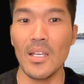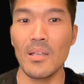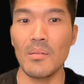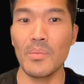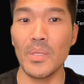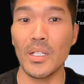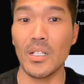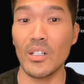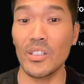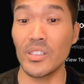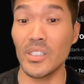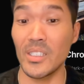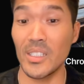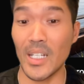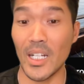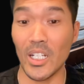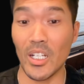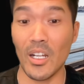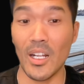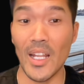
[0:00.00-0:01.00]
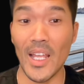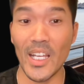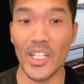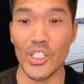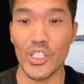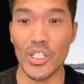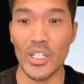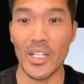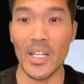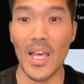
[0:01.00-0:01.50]
because in that
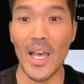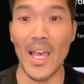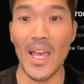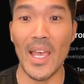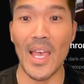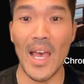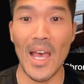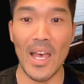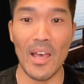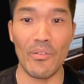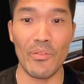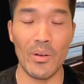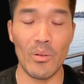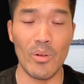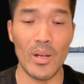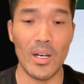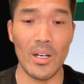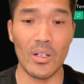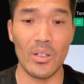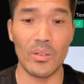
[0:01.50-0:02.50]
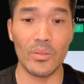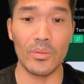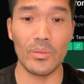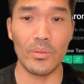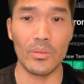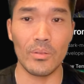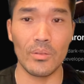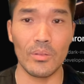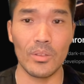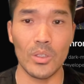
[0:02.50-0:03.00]
collection, I have
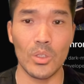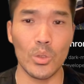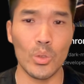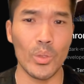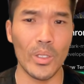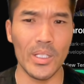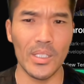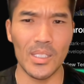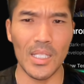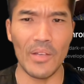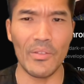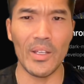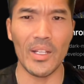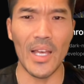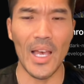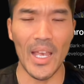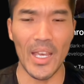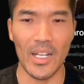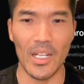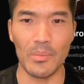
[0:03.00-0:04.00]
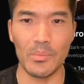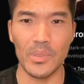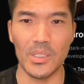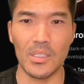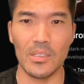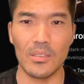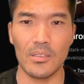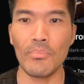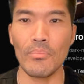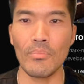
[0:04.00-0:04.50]
around 27
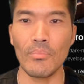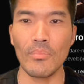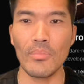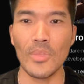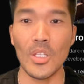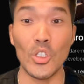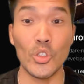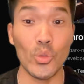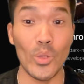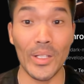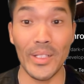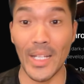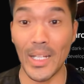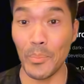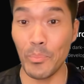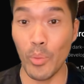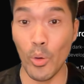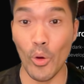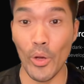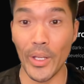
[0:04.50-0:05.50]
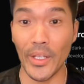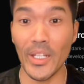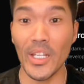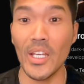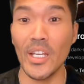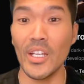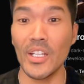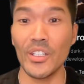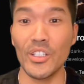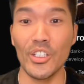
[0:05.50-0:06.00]
items. So at that point,
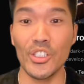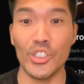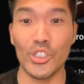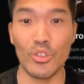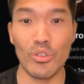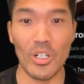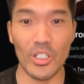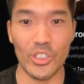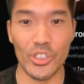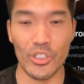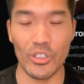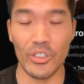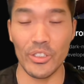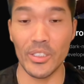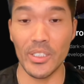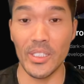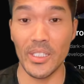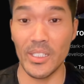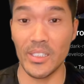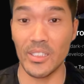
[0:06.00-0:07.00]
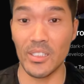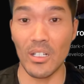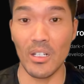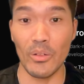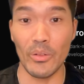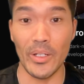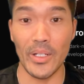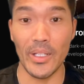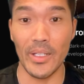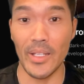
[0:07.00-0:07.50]
the structure is
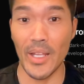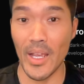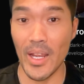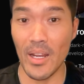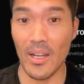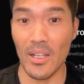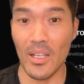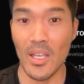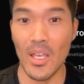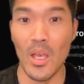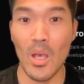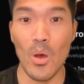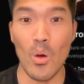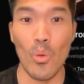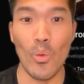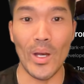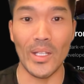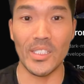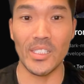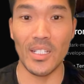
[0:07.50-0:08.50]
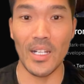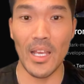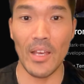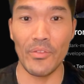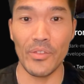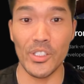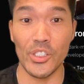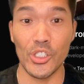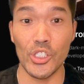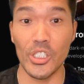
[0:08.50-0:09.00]
already there. What's left
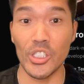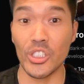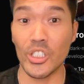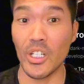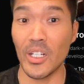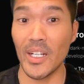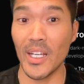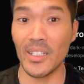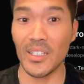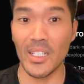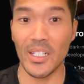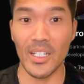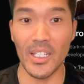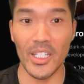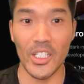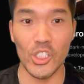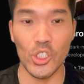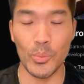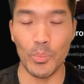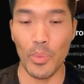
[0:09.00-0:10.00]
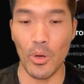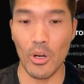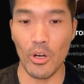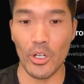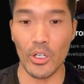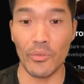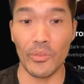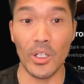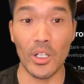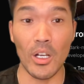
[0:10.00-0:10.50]
is just connecting each
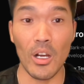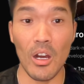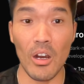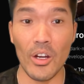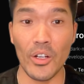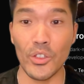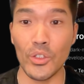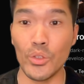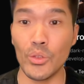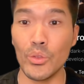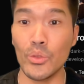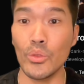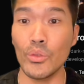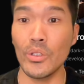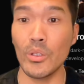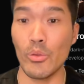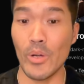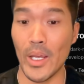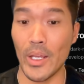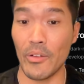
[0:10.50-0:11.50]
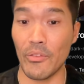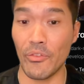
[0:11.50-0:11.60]
part of the card to the right